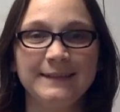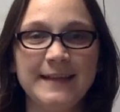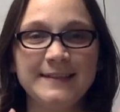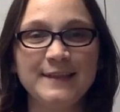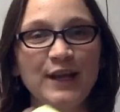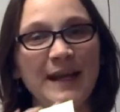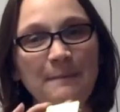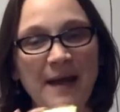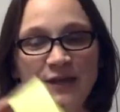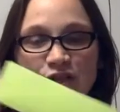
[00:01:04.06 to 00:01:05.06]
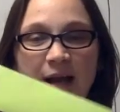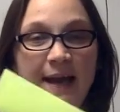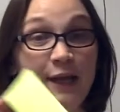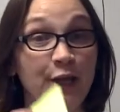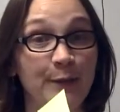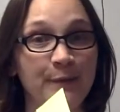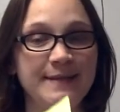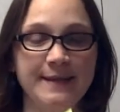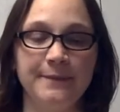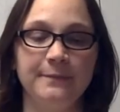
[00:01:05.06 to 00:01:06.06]
let's look at my triangular
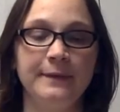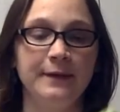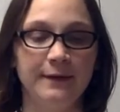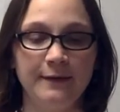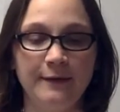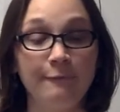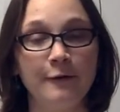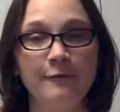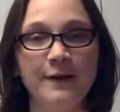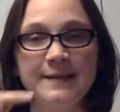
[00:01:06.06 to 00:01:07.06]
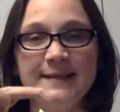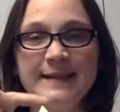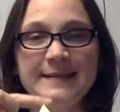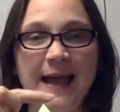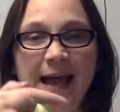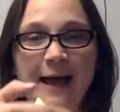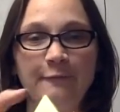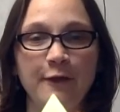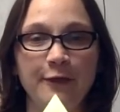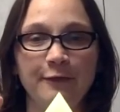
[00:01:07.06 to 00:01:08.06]
prism. For vertices, I
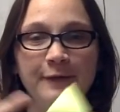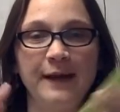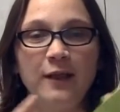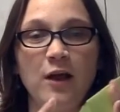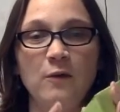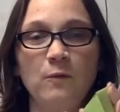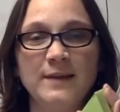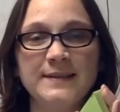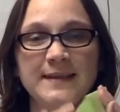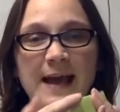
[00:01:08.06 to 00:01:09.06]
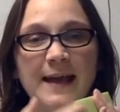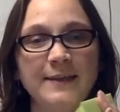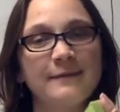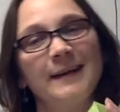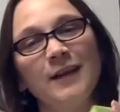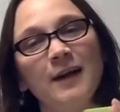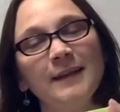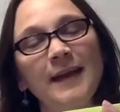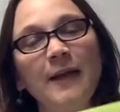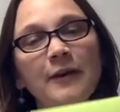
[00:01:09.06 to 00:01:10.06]
have 3 along one side, 3 along
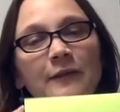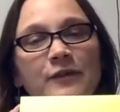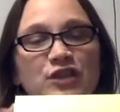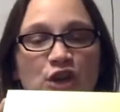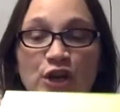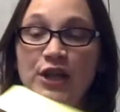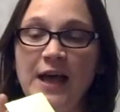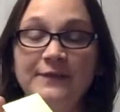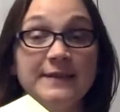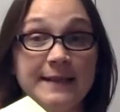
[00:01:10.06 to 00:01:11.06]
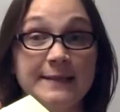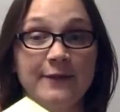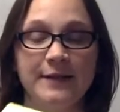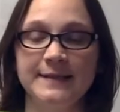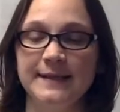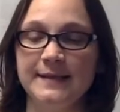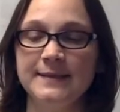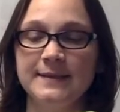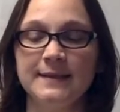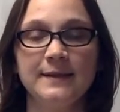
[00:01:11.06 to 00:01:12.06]
the other for a total of 6
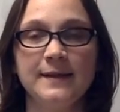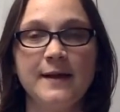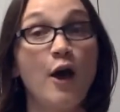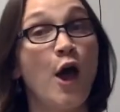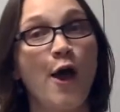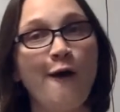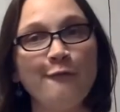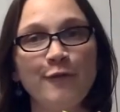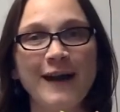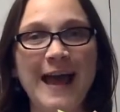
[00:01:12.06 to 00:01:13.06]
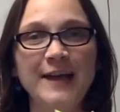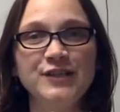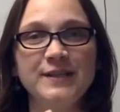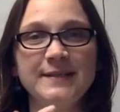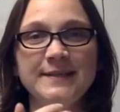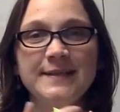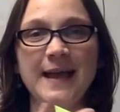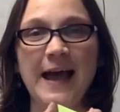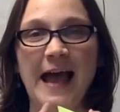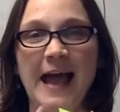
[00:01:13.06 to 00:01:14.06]
vertices. For edges,
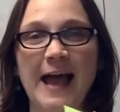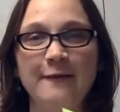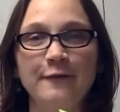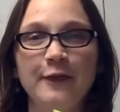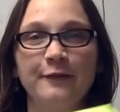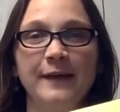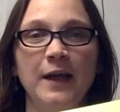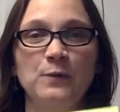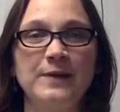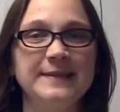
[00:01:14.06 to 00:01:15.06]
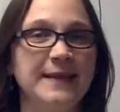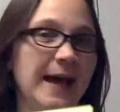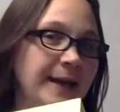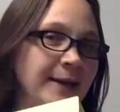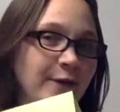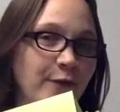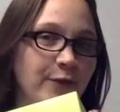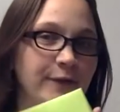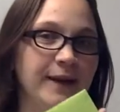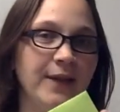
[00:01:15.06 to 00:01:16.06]
I have 3 on one side,
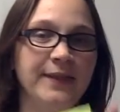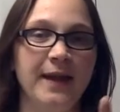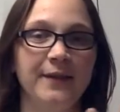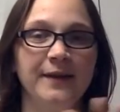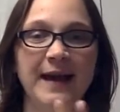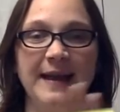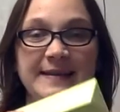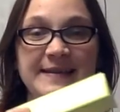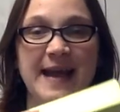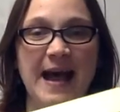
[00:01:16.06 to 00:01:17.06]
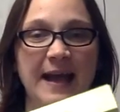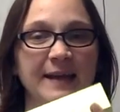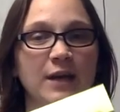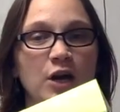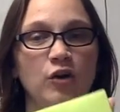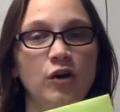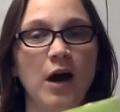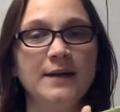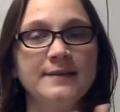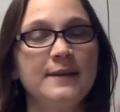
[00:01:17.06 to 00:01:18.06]
3 on the other, and 9
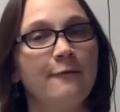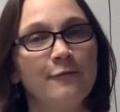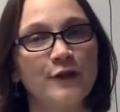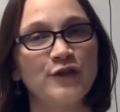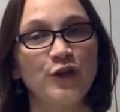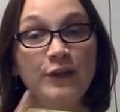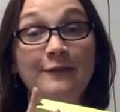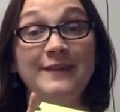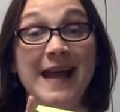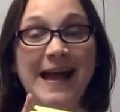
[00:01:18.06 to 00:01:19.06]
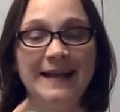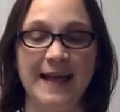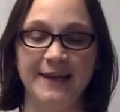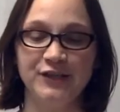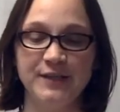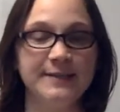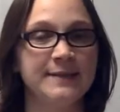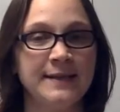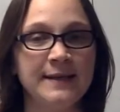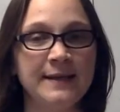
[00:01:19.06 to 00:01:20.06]
across for a total of 9
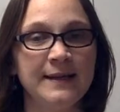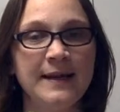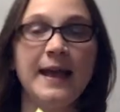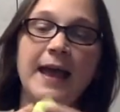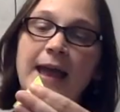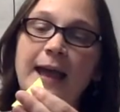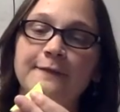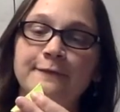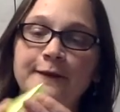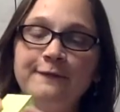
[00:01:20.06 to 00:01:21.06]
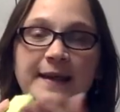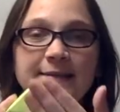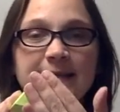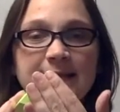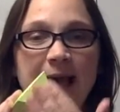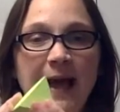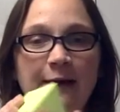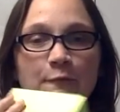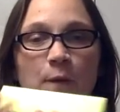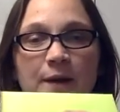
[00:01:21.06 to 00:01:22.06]
edges. And for faces, I
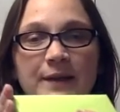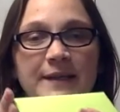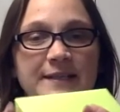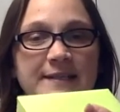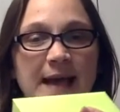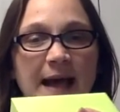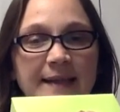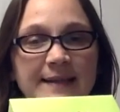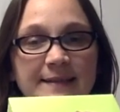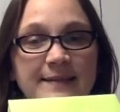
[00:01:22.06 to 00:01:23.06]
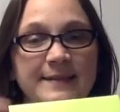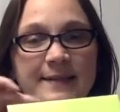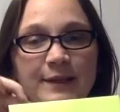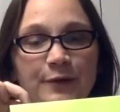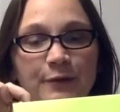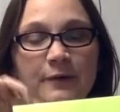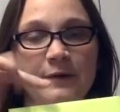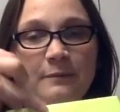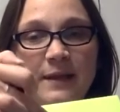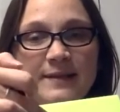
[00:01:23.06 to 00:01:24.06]
have 1 on each side, that's 2,
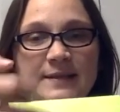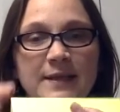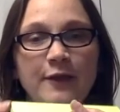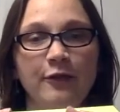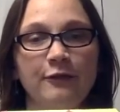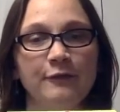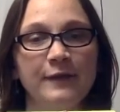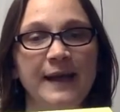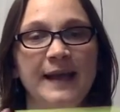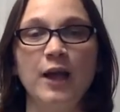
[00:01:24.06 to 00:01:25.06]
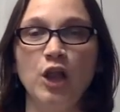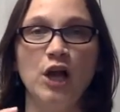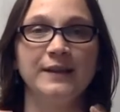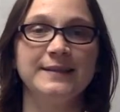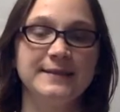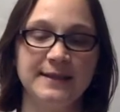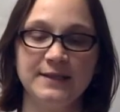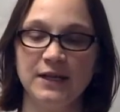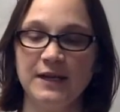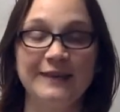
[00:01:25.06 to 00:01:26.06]
plus the 3 along the
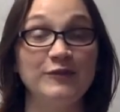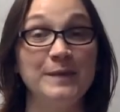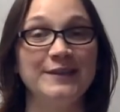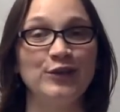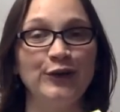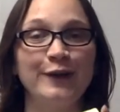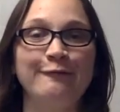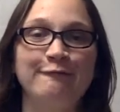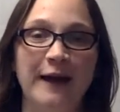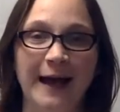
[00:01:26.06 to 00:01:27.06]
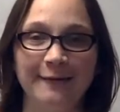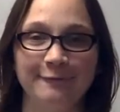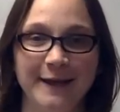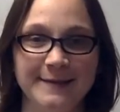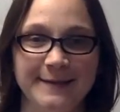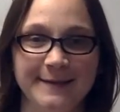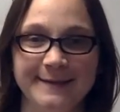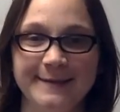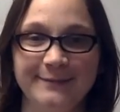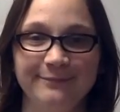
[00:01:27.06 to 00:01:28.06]
center gives me a total of 5
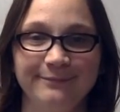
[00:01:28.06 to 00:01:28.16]
faces.